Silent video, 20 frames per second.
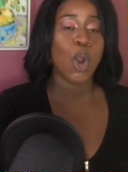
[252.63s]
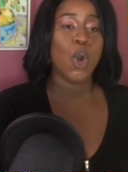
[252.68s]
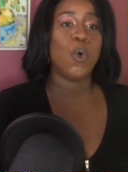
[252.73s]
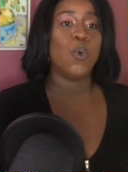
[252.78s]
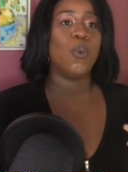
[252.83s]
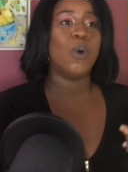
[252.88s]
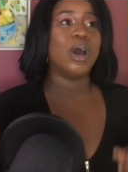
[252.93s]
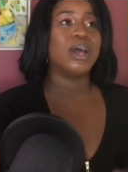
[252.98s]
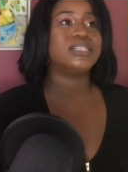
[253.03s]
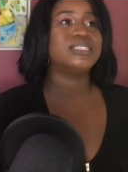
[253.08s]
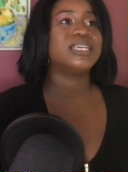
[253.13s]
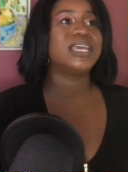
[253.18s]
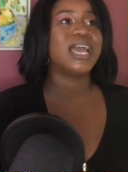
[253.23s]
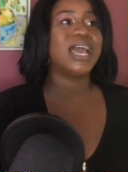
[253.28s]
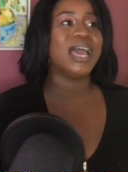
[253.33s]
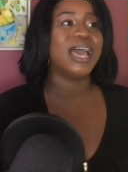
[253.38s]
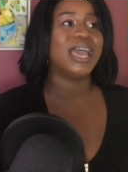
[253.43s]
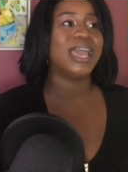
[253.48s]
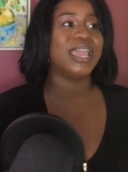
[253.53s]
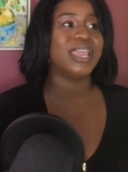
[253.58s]
what
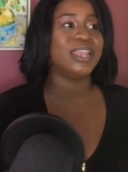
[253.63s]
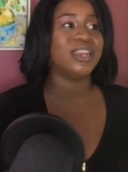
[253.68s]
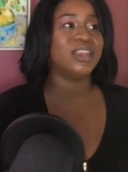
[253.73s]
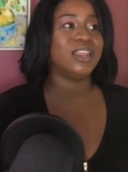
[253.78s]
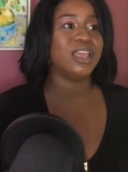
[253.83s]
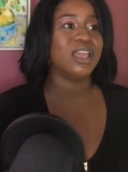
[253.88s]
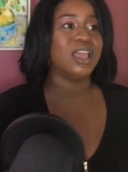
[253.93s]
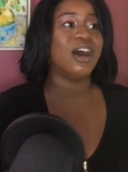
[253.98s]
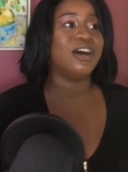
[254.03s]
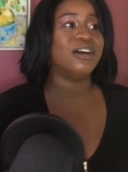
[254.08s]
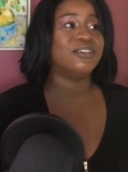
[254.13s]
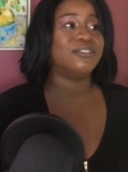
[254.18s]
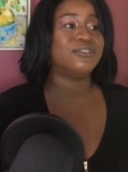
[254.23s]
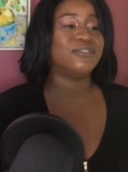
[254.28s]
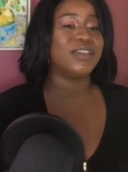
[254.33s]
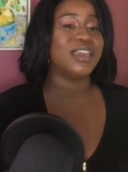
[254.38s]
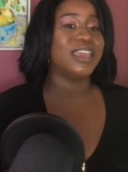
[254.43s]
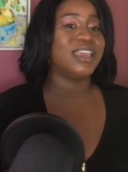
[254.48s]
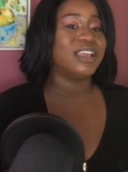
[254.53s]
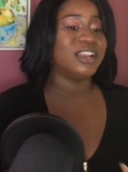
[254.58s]
kind of
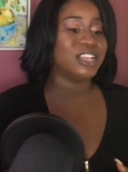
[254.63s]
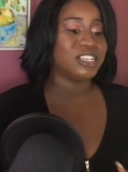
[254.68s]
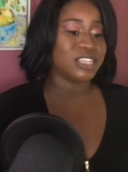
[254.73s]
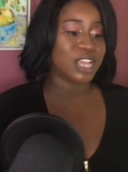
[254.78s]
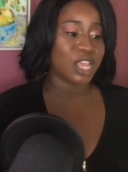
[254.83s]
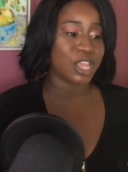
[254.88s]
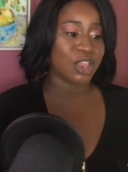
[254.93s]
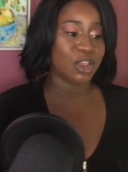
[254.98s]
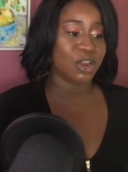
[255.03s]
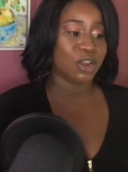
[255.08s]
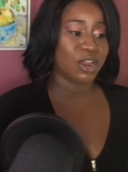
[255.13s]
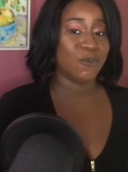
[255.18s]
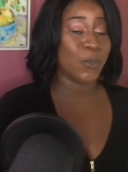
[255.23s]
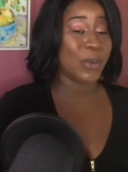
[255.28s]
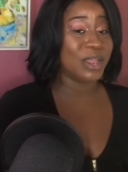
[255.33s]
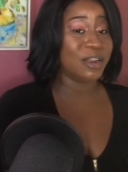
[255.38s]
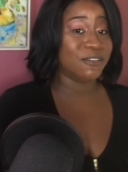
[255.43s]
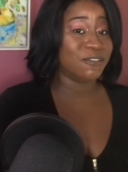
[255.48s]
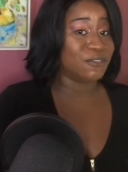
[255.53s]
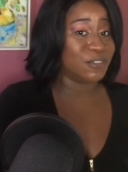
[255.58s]
English that you're
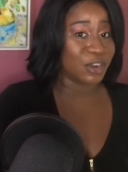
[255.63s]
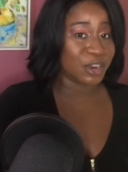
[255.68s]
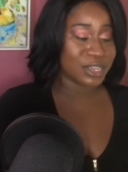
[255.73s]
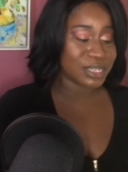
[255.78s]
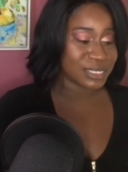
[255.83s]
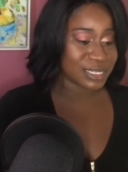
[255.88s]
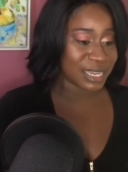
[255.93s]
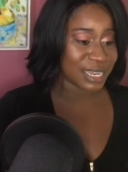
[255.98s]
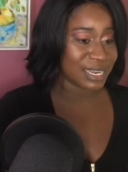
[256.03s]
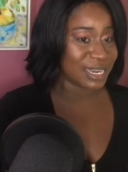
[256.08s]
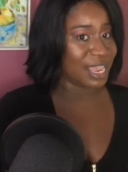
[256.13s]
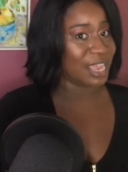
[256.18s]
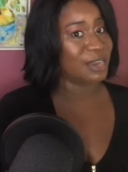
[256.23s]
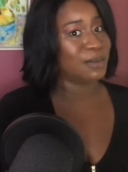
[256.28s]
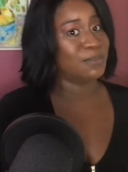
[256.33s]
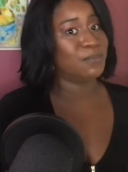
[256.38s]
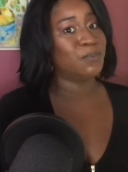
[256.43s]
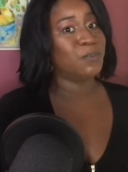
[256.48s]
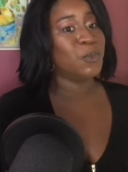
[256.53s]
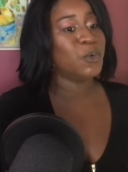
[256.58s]
well versed in and
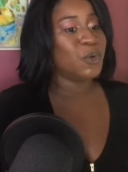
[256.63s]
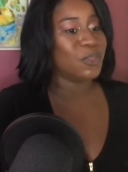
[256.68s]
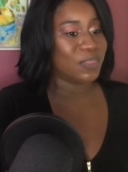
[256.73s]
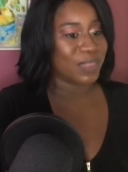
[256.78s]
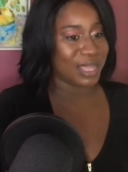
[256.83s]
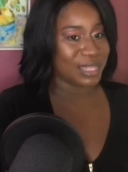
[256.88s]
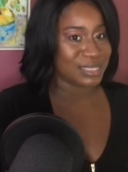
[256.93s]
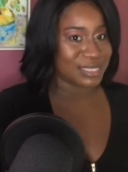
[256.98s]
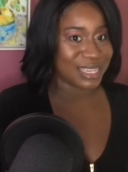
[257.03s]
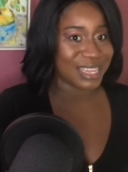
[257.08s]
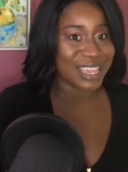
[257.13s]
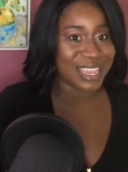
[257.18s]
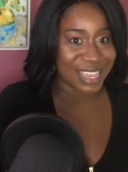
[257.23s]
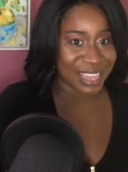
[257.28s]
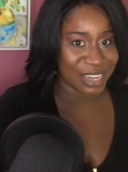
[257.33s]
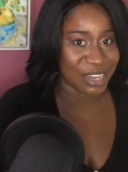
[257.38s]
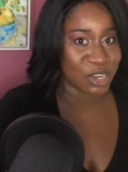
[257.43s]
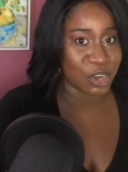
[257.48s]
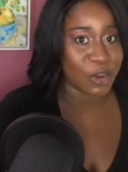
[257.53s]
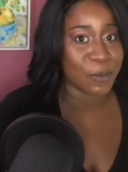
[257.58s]
put that
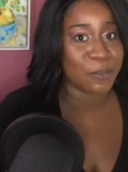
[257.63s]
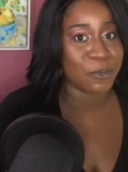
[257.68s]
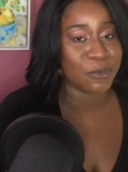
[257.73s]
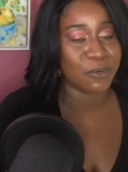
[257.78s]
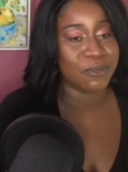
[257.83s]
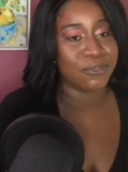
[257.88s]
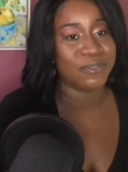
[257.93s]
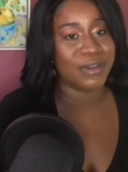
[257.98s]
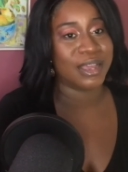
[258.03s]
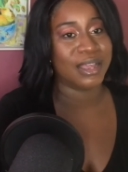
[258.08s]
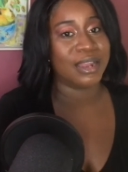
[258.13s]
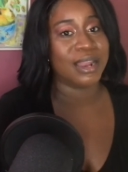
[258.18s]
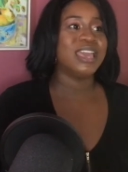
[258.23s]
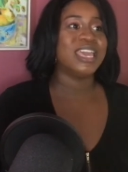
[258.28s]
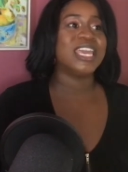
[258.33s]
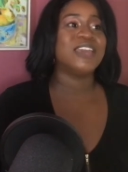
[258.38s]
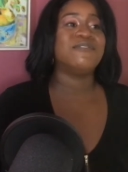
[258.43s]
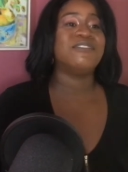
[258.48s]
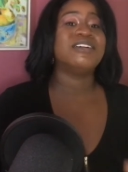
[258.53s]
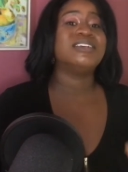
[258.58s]
in your profile.
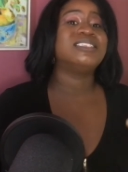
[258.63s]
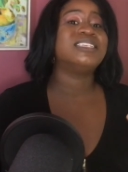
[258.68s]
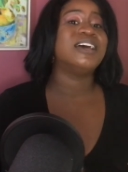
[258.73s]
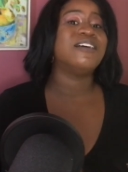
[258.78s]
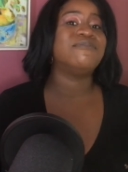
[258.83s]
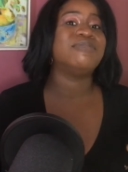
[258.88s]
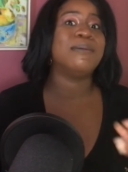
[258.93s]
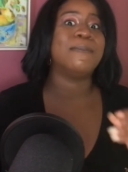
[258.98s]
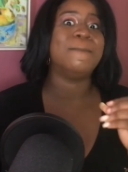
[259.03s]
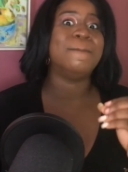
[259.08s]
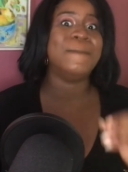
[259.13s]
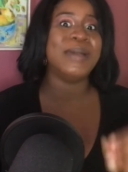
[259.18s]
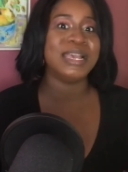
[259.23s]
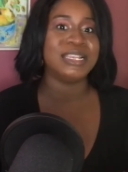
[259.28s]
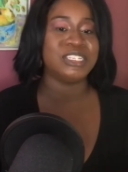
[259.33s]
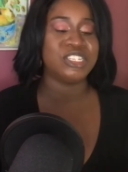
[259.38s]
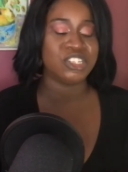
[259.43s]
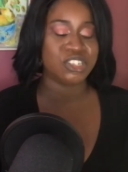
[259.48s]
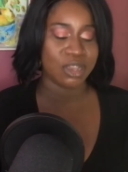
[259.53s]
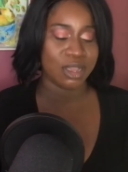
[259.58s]
Give yourself the
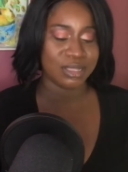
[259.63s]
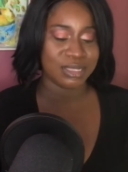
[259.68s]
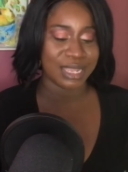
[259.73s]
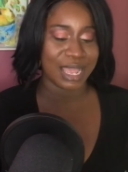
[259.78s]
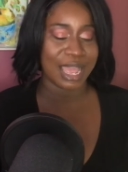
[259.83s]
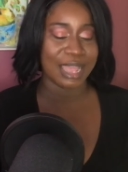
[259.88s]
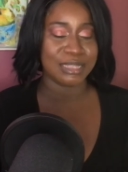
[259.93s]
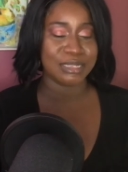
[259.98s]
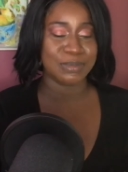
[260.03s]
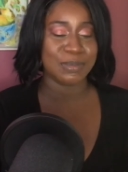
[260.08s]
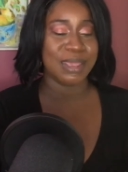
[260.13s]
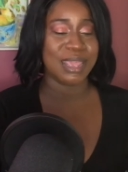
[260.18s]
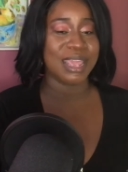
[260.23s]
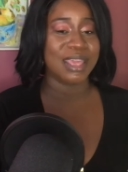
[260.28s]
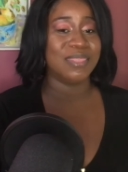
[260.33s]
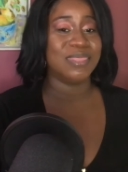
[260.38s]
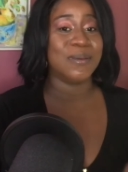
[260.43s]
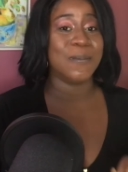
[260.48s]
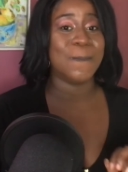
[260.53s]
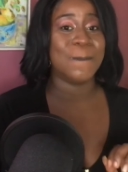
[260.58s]
best shot at making
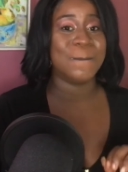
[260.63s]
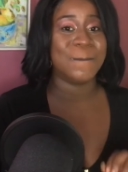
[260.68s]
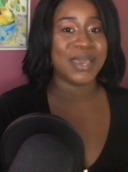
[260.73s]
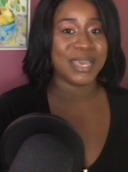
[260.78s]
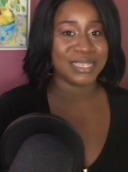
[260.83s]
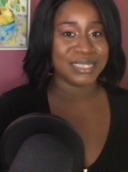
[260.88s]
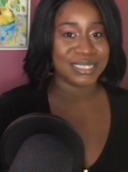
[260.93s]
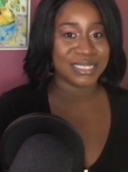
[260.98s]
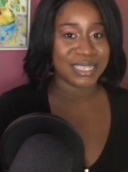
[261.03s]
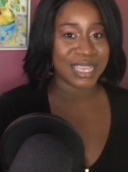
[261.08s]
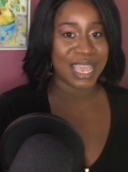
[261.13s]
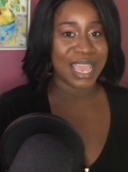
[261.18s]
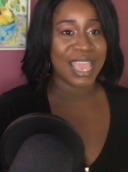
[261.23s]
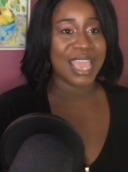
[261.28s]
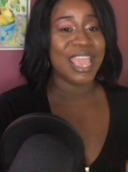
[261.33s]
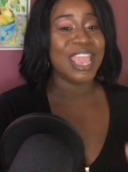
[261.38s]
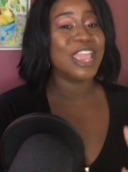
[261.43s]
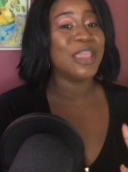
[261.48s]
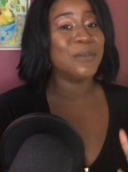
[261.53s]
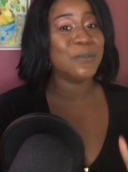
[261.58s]
the best
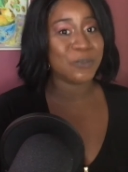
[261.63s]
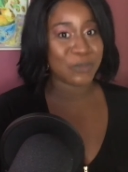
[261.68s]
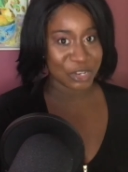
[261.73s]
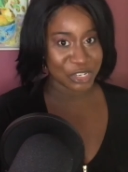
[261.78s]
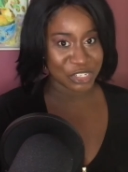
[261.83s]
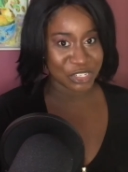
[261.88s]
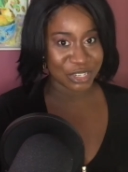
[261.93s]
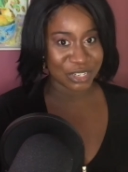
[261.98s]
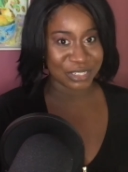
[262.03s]
impression.